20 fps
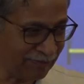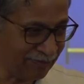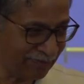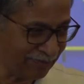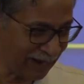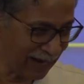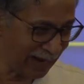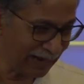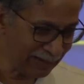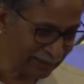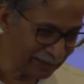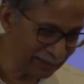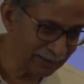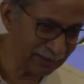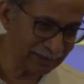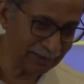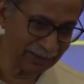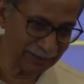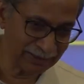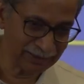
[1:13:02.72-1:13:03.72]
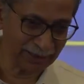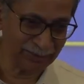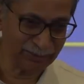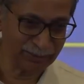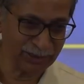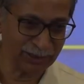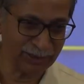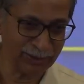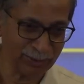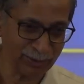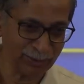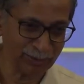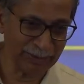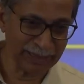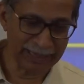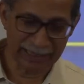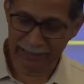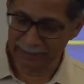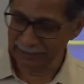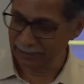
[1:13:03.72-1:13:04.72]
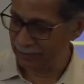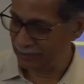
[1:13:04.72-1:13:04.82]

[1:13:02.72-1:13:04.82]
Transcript: valid assumption to make